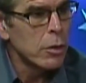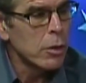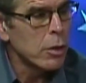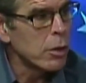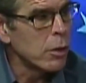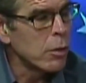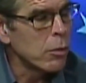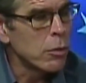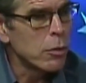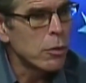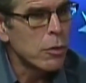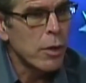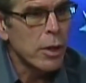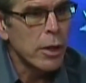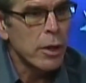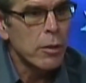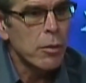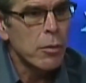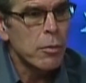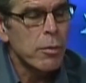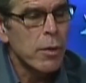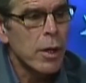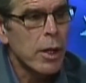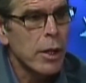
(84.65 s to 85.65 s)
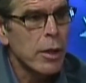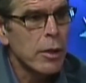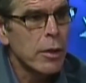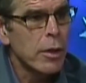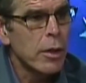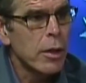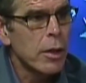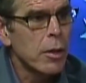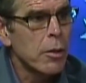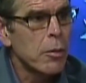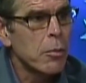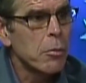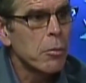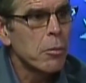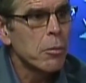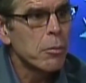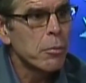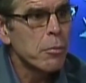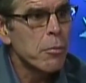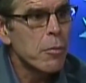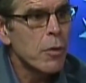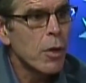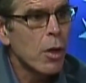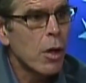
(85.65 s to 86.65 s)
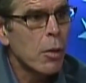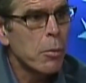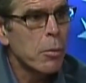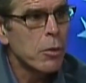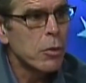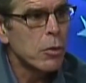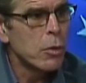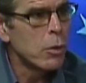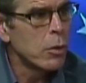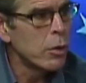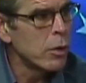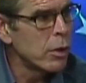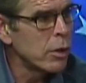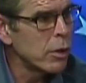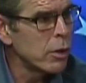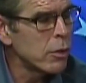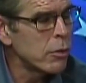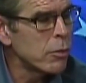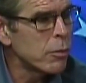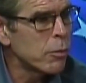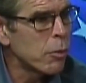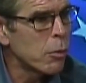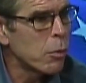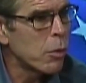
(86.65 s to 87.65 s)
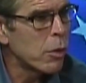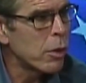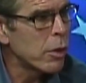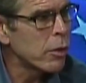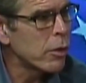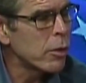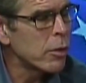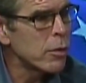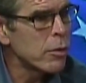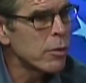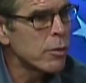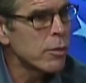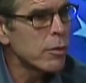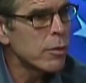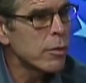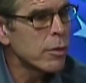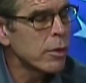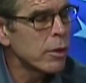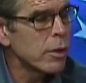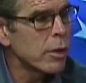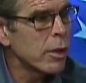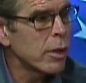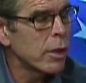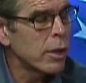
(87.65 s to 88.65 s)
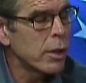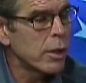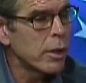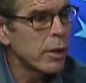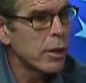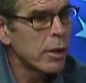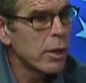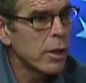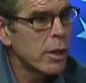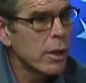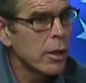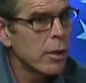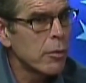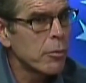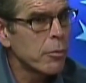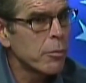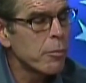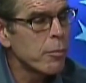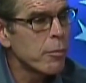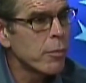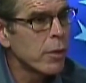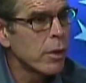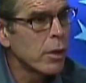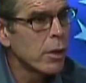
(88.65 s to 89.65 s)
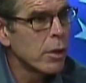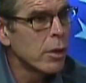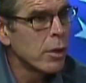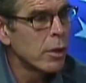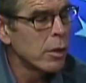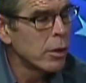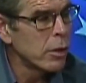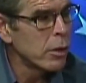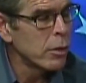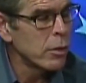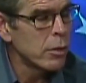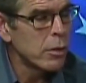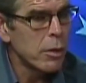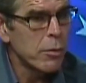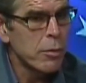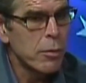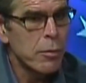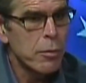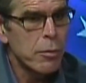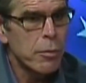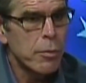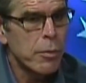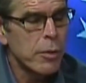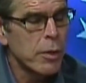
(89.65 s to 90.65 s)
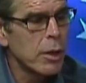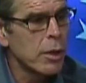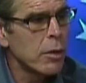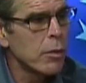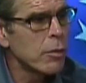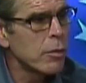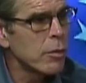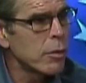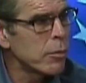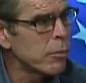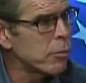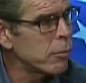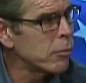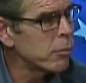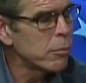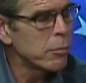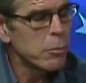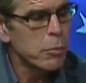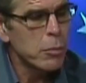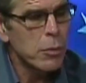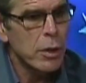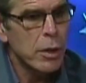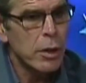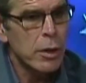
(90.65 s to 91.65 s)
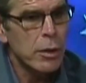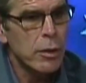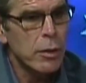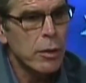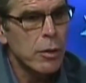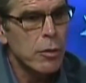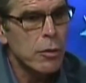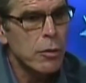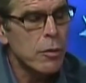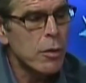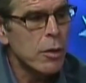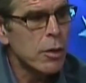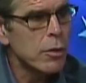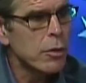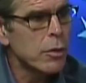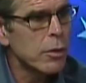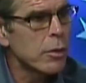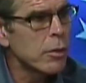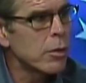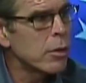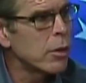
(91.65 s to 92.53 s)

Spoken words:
trying to find opportunities for workers in different fields in construction